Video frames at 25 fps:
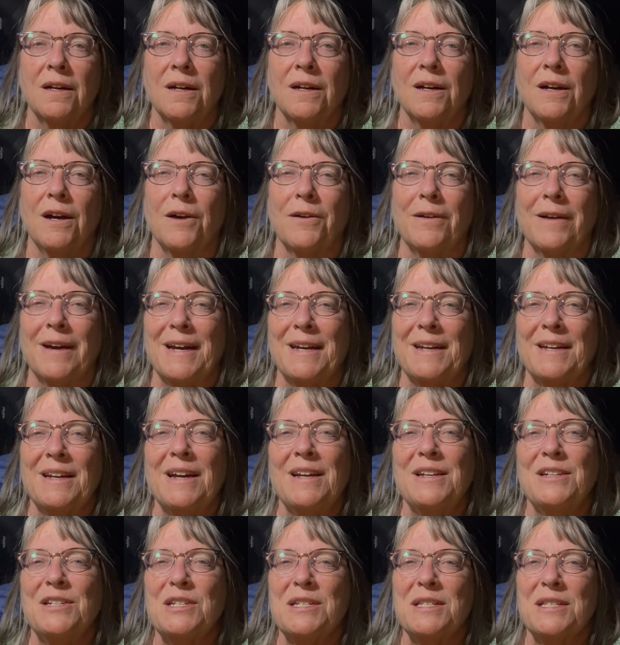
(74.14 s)
All right,
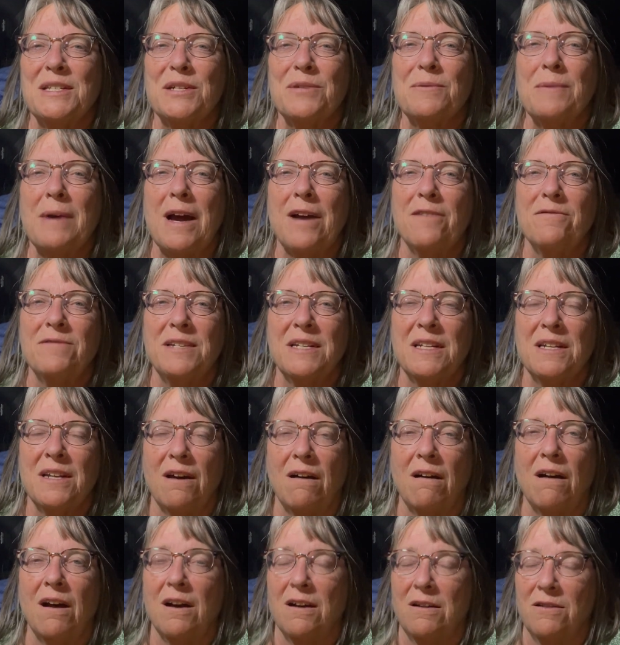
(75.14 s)
I just arrived in
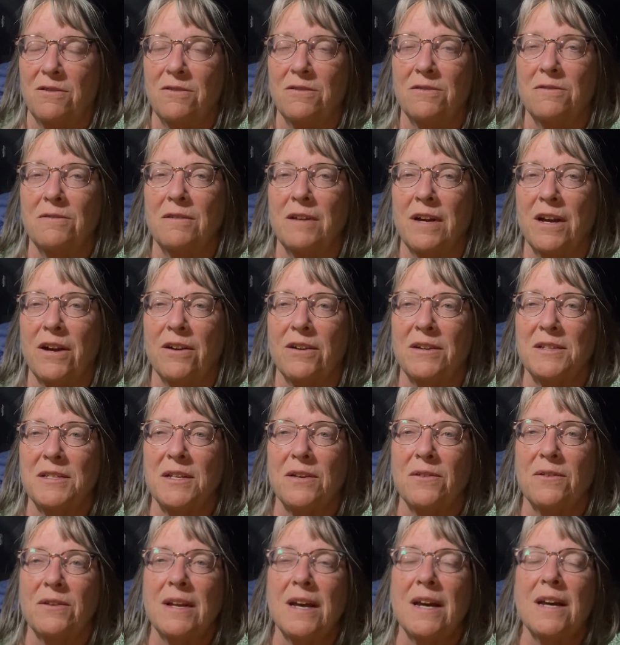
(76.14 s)
Ajo,
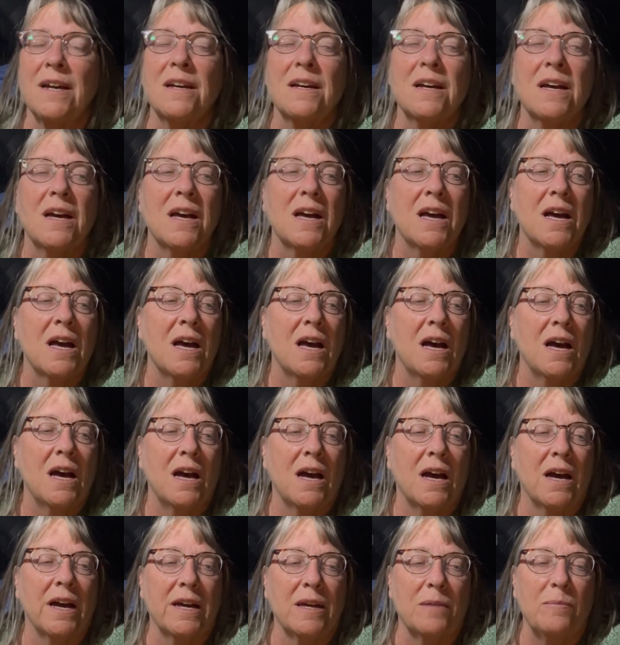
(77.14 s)
Arizona.
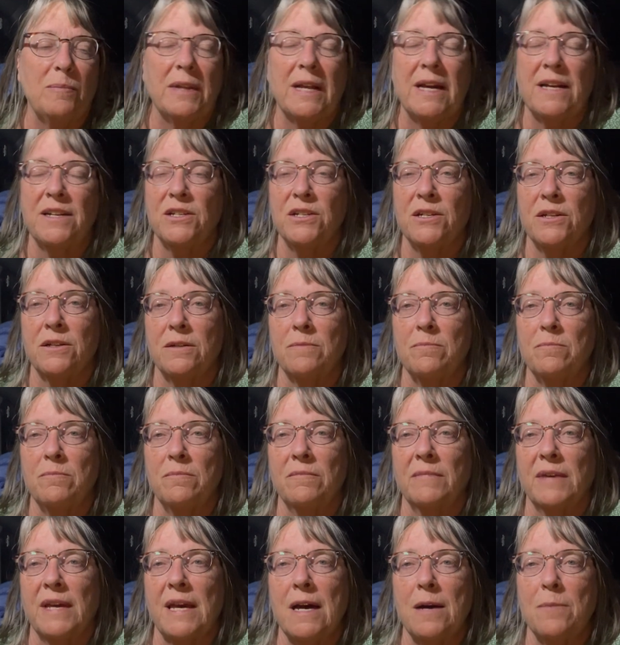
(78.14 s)
I had planned to
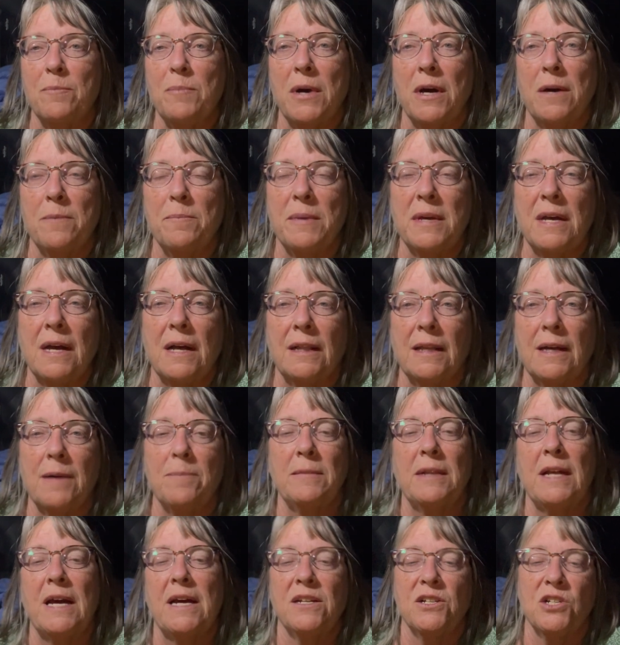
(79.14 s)
camp on
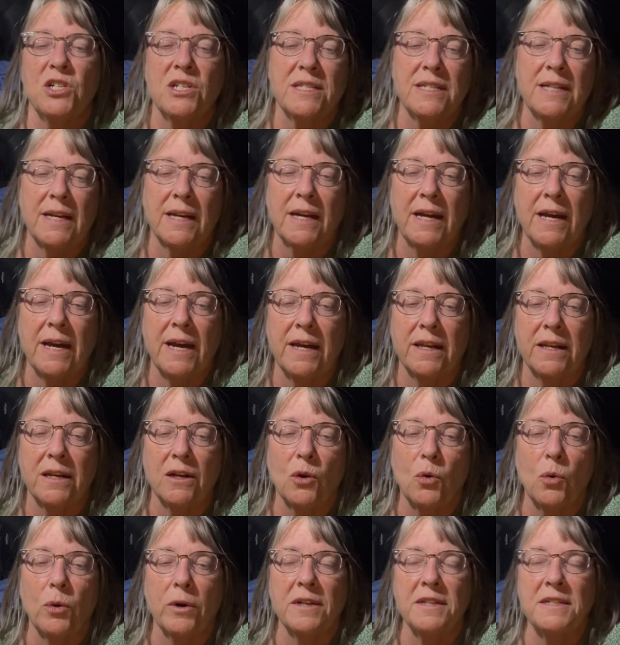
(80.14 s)
BLM land just like I had in
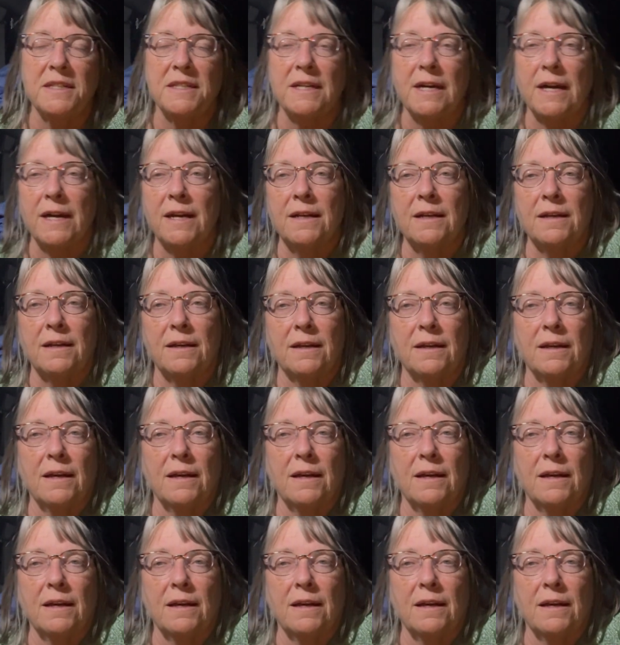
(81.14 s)
Quartzsite.